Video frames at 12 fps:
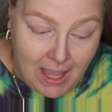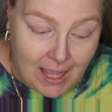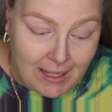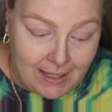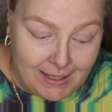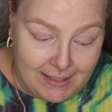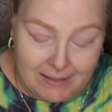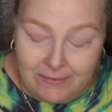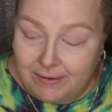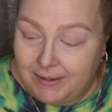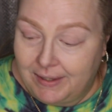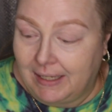
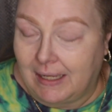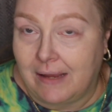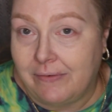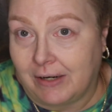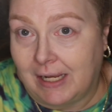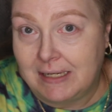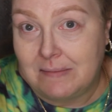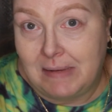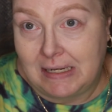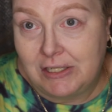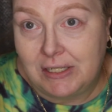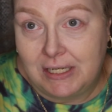Another thing I forgot to
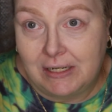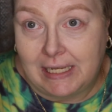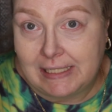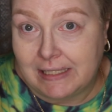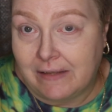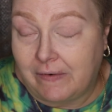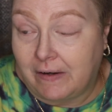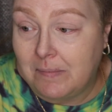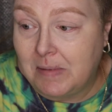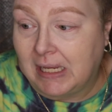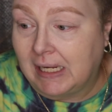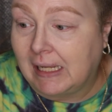mention to you guys in the very
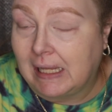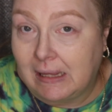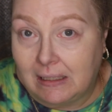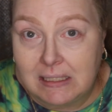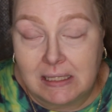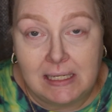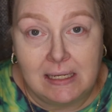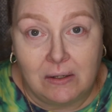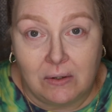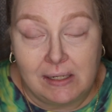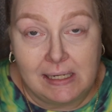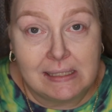beginning, I looked at the
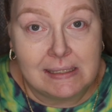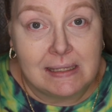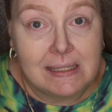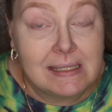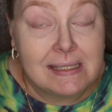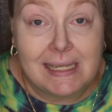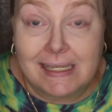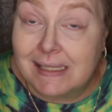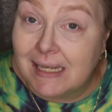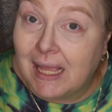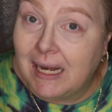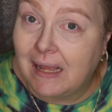ingredients, and this does
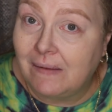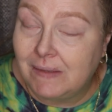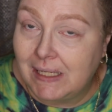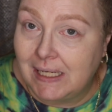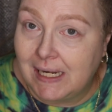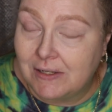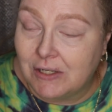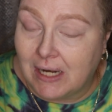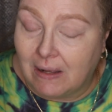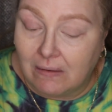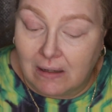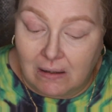not have denatured
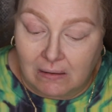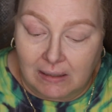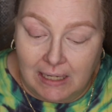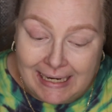alcohol in it.